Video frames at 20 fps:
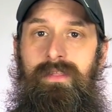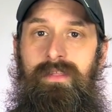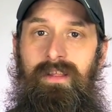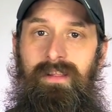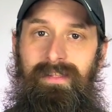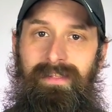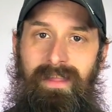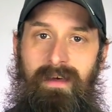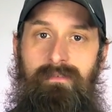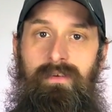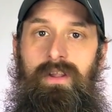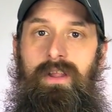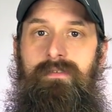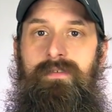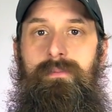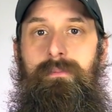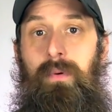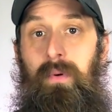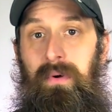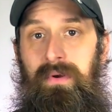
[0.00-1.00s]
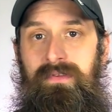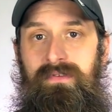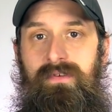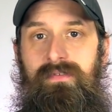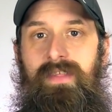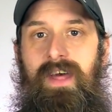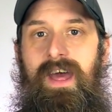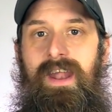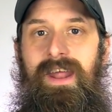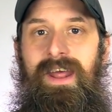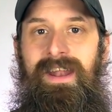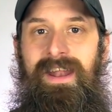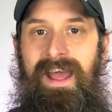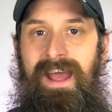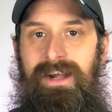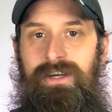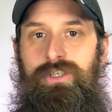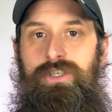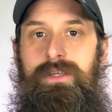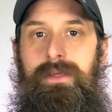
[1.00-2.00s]
the level of importance of that and
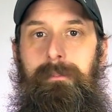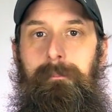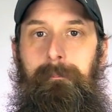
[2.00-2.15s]
actually